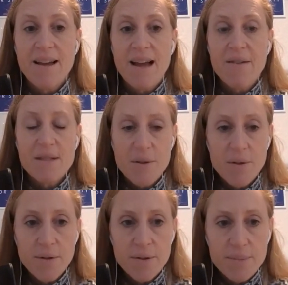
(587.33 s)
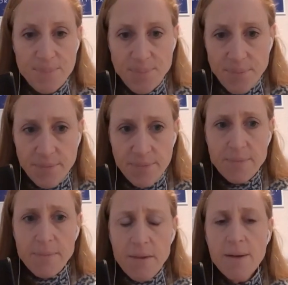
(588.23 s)
I was told
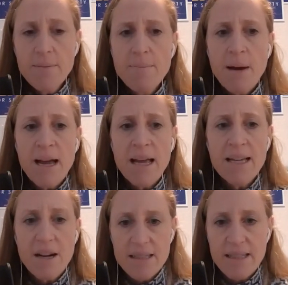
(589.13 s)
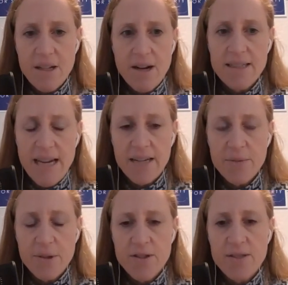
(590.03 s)
by Constant Contact,
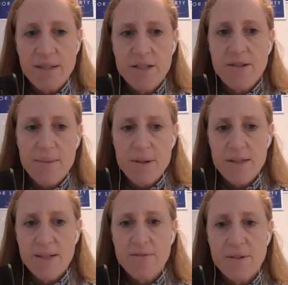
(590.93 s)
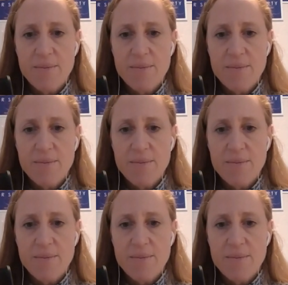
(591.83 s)
which is the vendor I'm using for